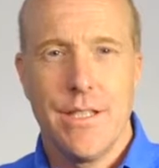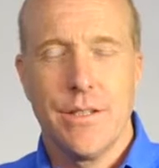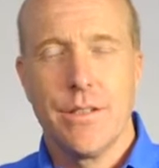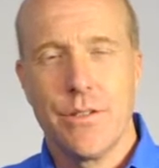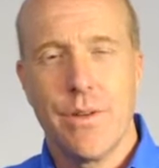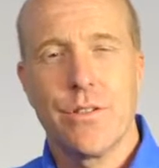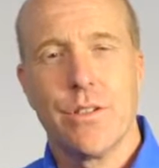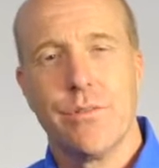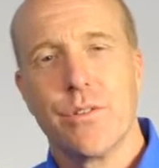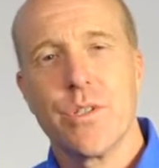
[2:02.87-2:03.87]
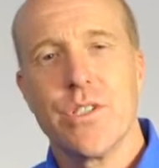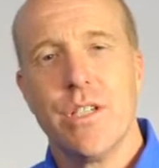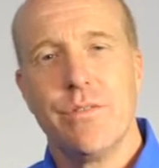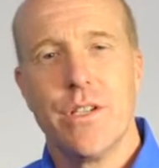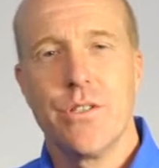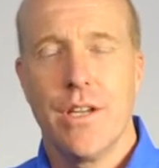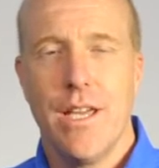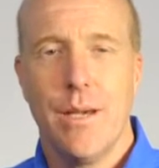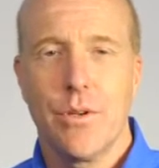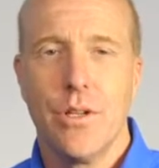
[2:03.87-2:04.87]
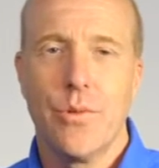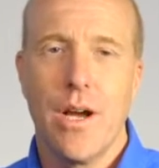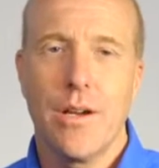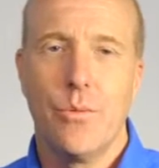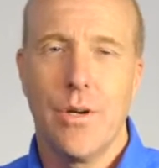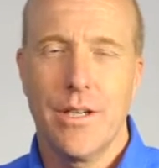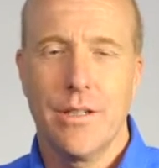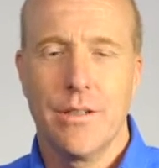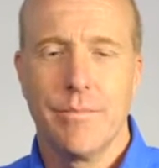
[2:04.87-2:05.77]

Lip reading: the director of a Christian adventure camp called Rock and Water.